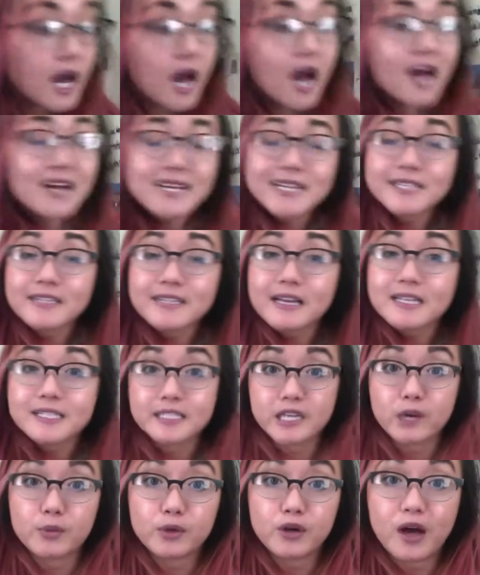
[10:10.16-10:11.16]
because that
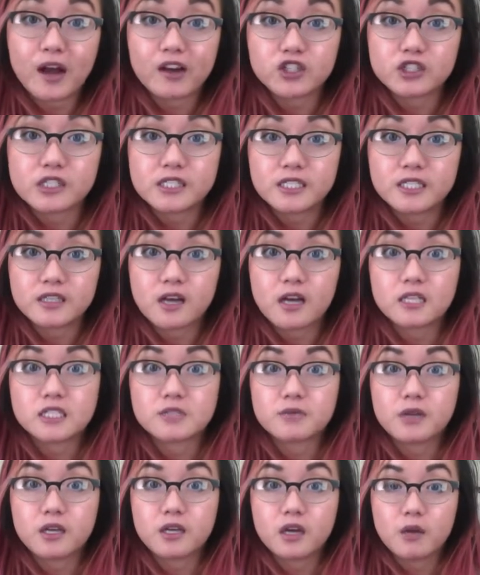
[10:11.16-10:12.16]
sample actually did last
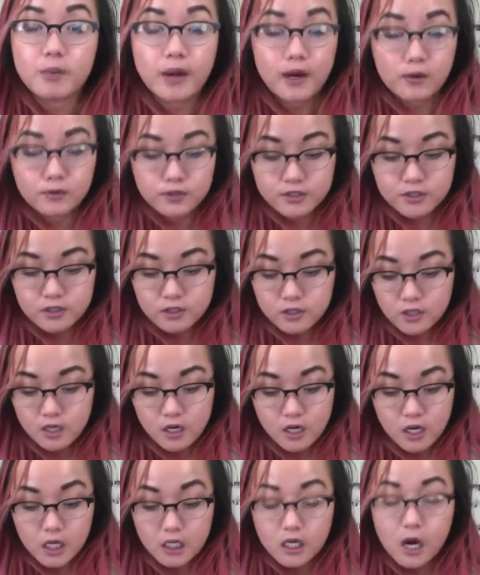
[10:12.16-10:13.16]
me about
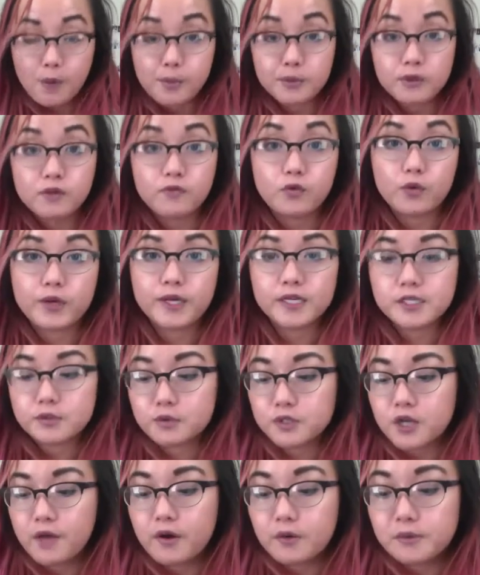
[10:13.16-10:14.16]
a couple of weeks,
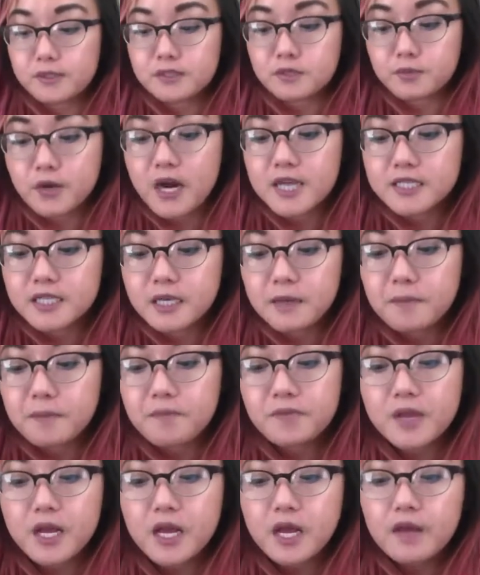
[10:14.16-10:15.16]
which I thought was surprising.
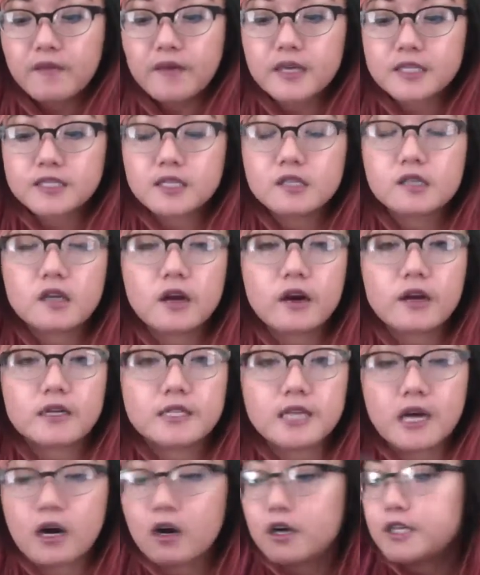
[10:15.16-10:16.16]
This is the
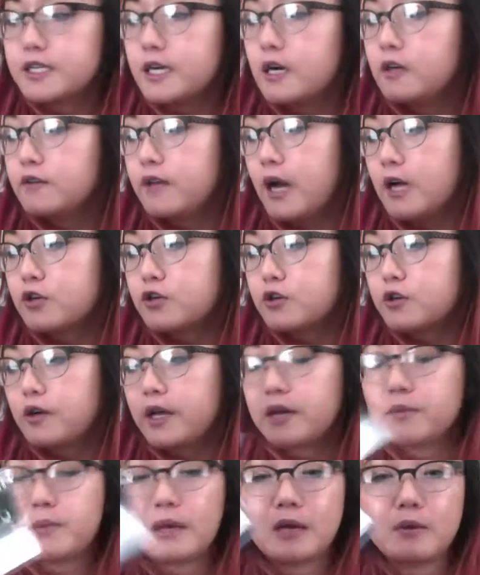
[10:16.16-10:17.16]
Ardell Natural
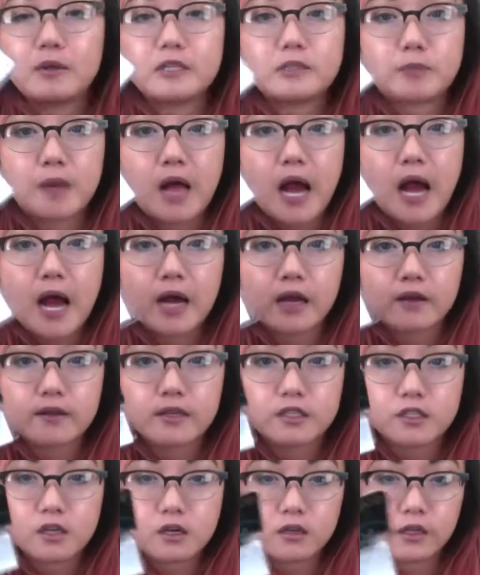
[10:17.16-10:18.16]
in Baby's Black.
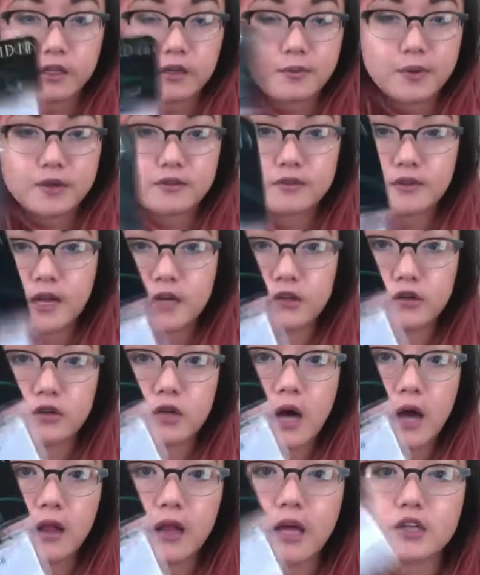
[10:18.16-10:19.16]
These are like the most natural
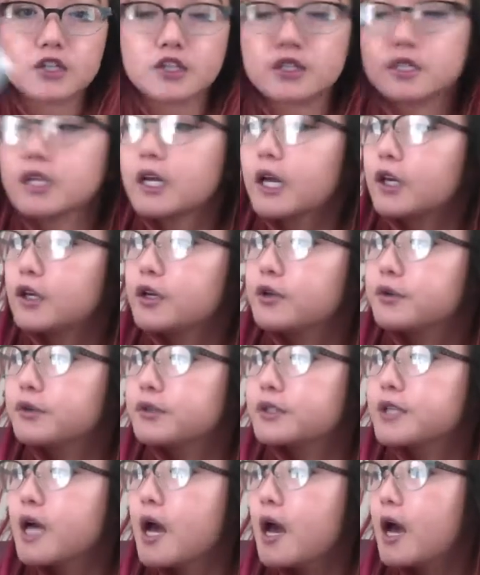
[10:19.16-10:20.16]
eyelashes that I
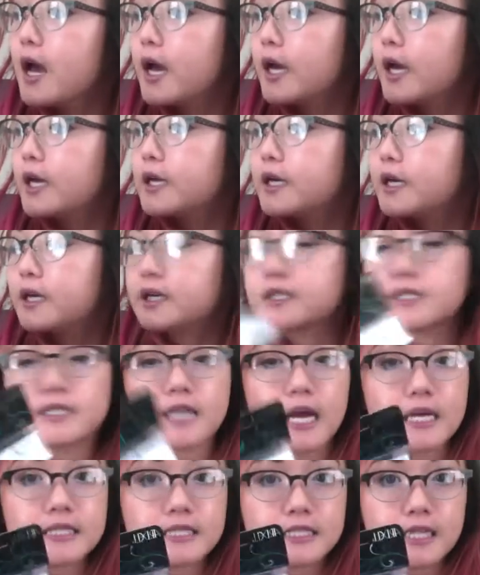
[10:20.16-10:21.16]
use, and
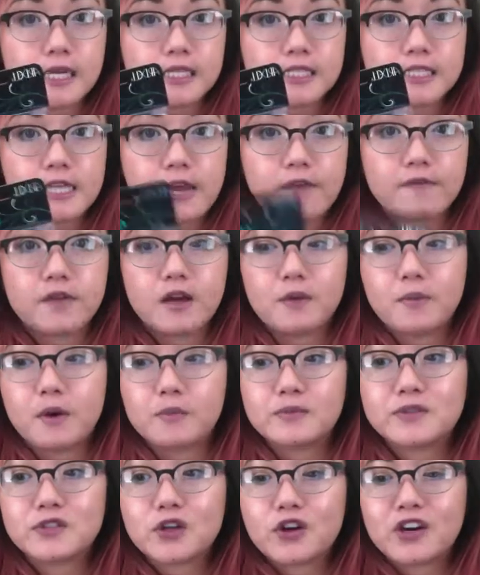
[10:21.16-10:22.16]
I did not save them.
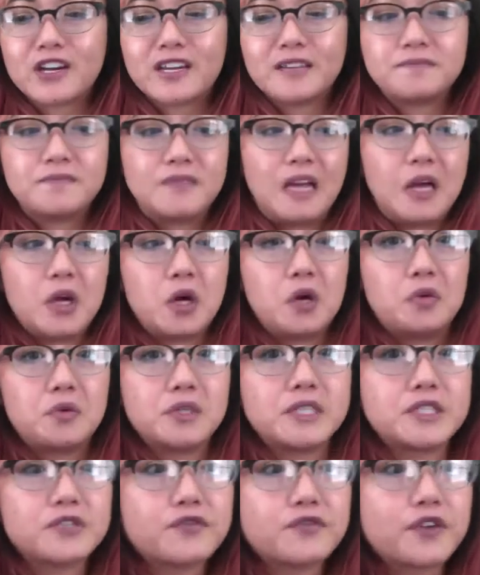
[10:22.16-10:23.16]
I'm sorry. I
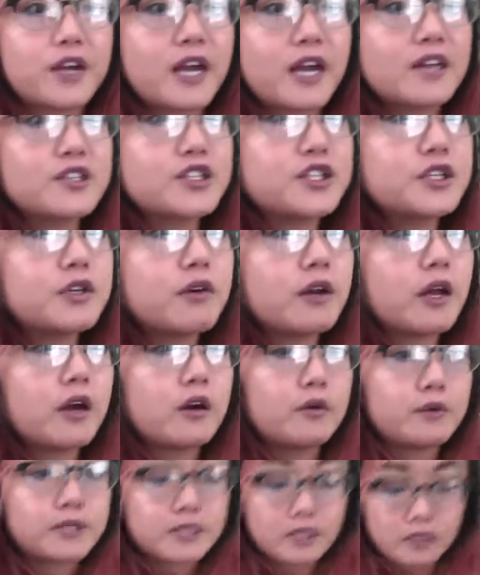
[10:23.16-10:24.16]
always forget to, and I
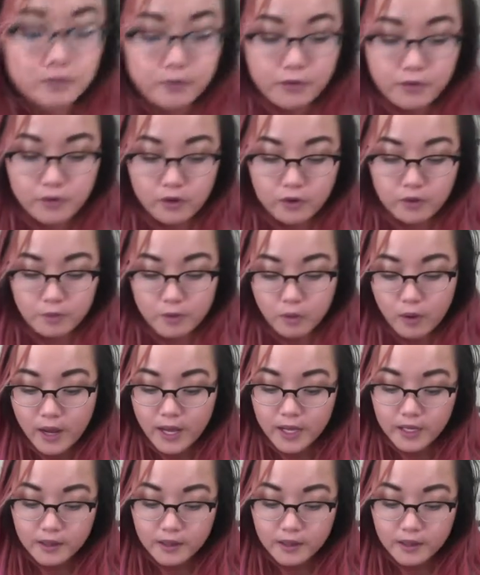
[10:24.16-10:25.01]
always end up throwing them away.